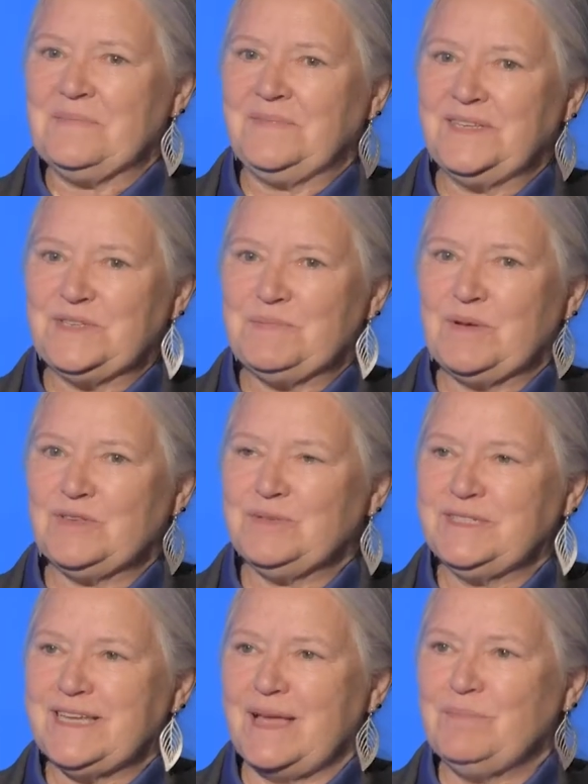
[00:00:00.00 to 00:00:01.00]

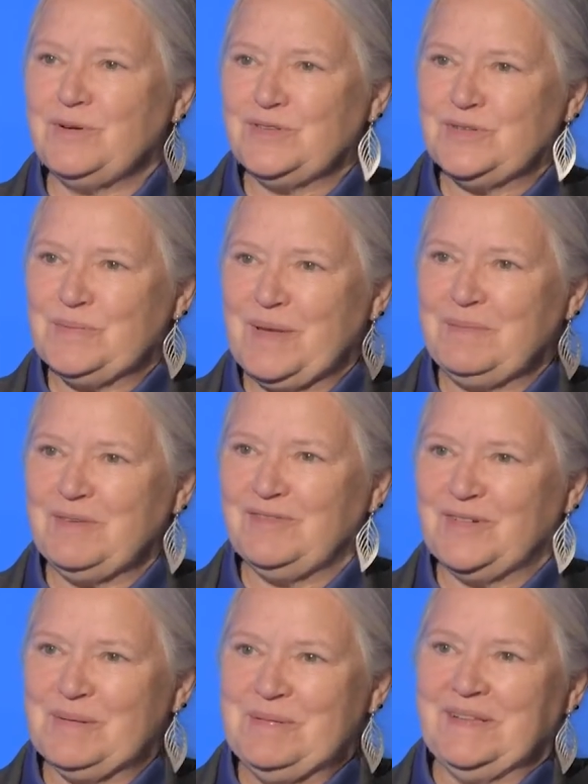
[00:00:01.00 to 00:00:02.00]
disposable diapers or baby
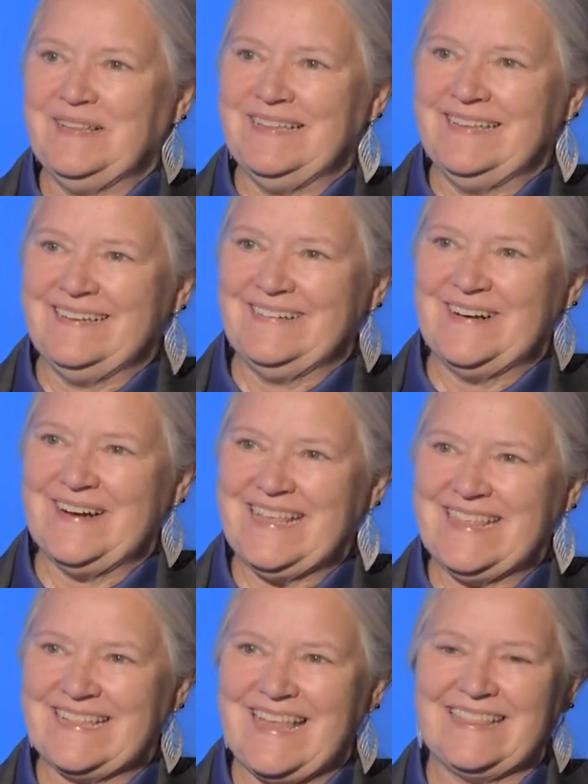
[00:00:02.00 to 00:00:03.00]
formula or
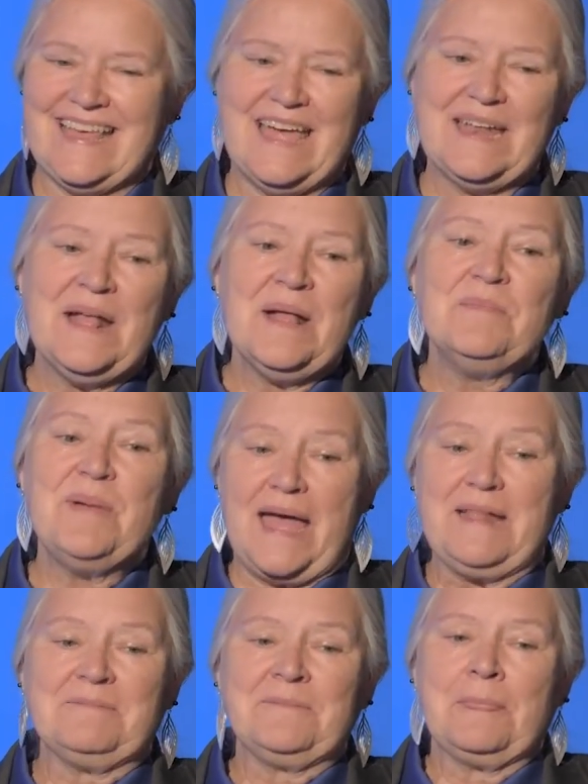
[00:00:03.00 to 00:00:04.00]
anything like that.
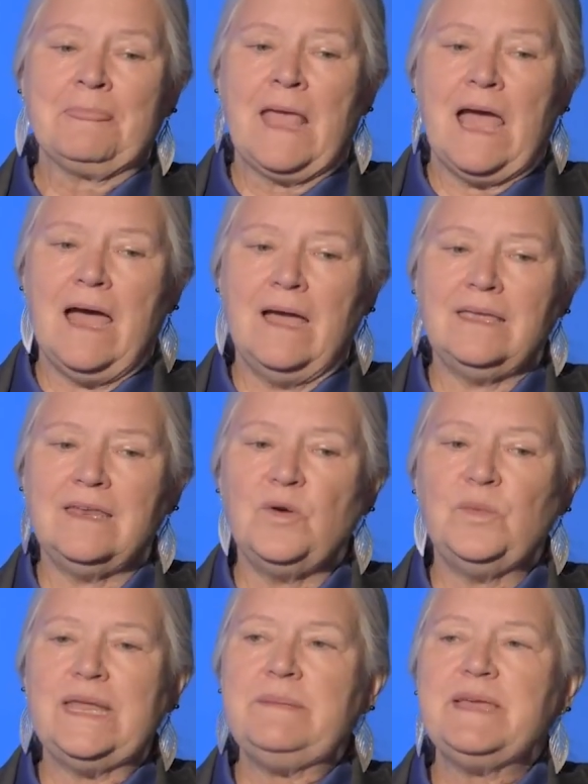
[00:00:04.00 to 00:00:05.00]
But,
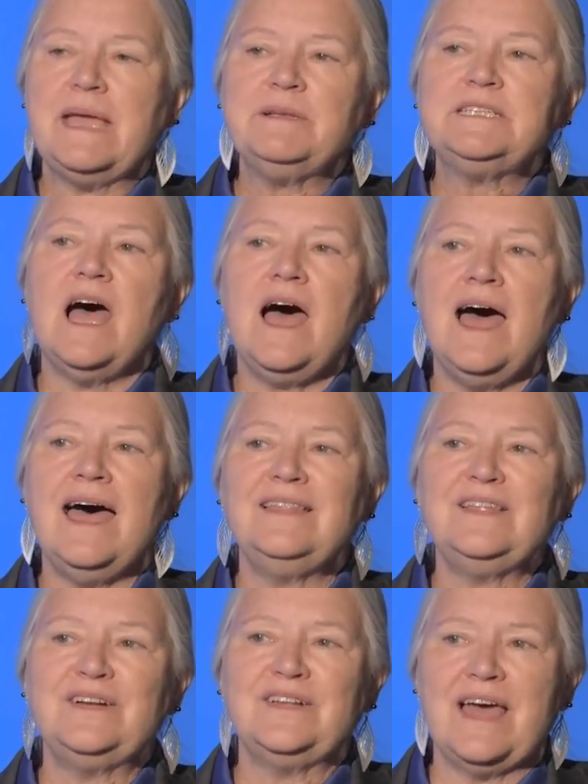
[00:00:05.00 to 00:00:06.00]
when he became a
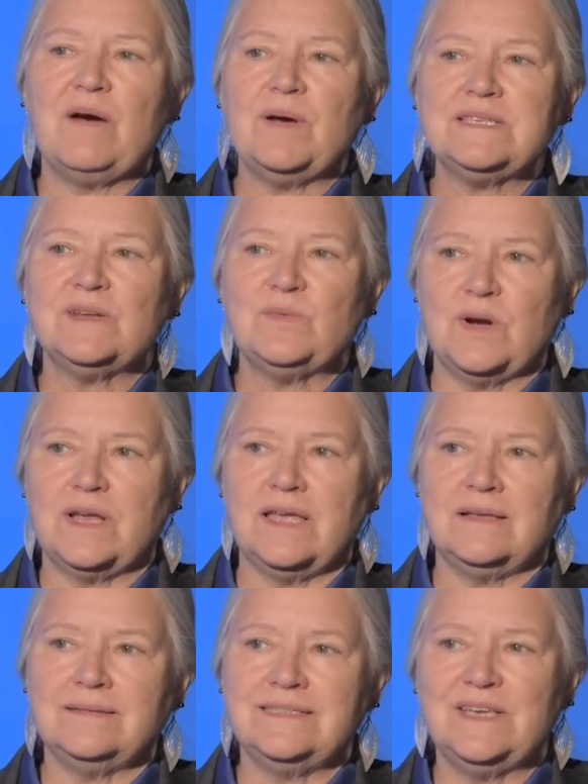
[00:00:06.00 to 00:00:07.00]
toddler, that wasn't
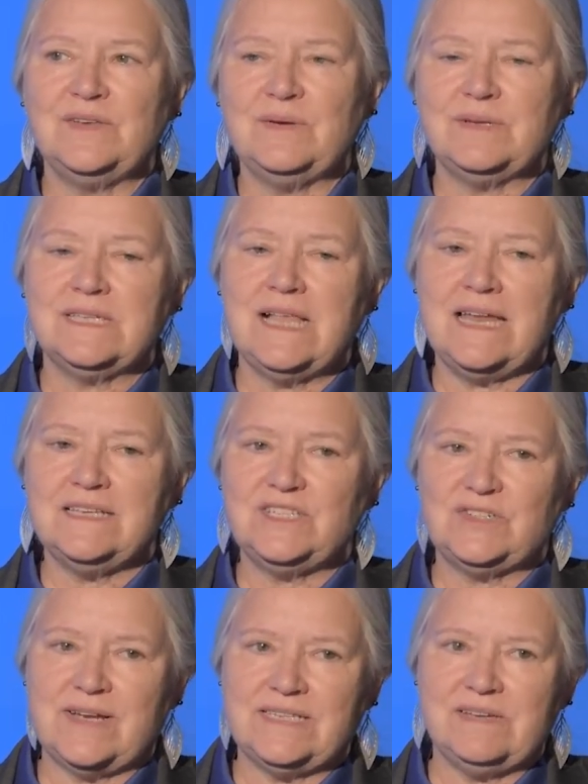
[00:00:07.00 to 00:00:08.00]
working. So there was a lot of
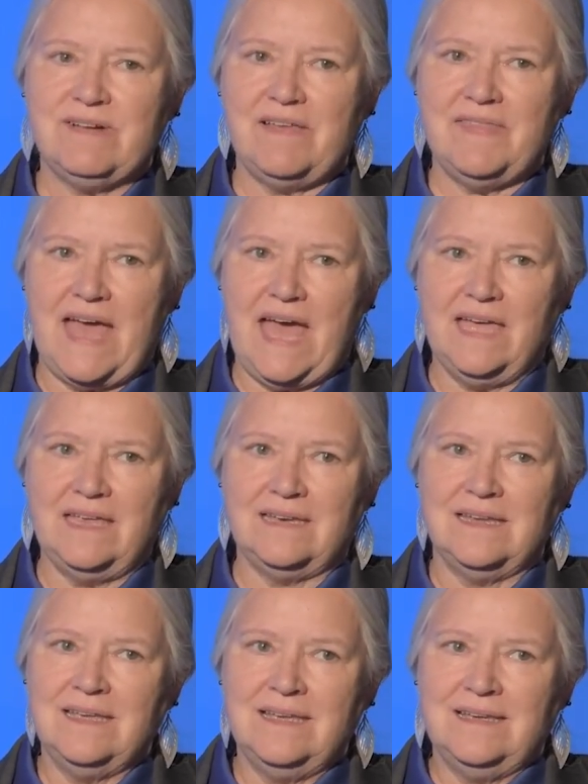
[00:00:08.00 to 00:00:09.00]
stress around that
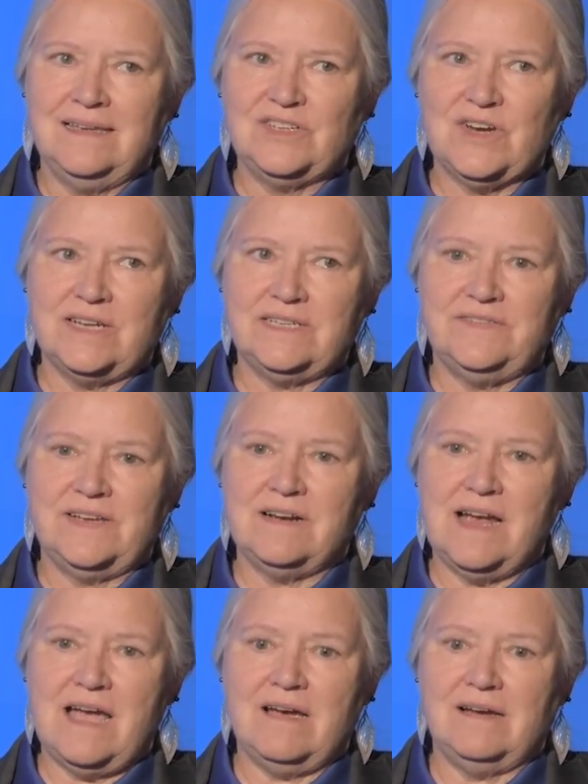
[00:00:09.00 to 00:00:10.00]
and trying to figure
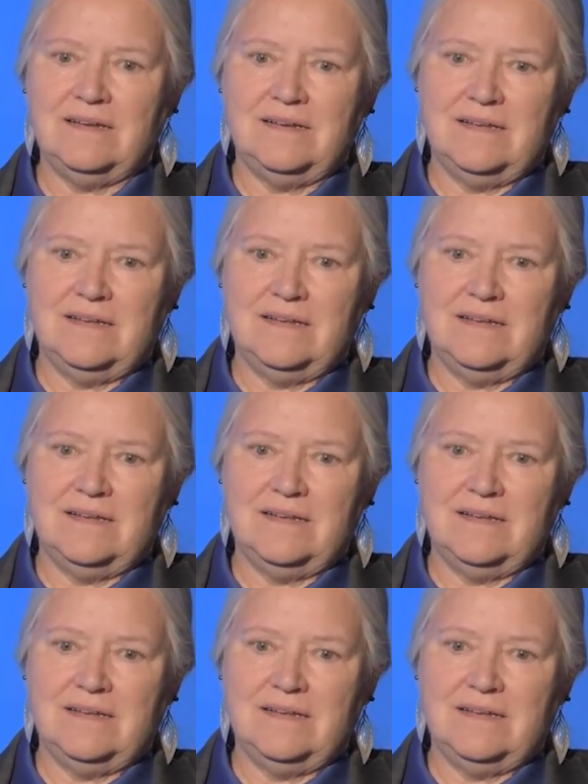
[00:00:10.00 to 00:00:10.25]
out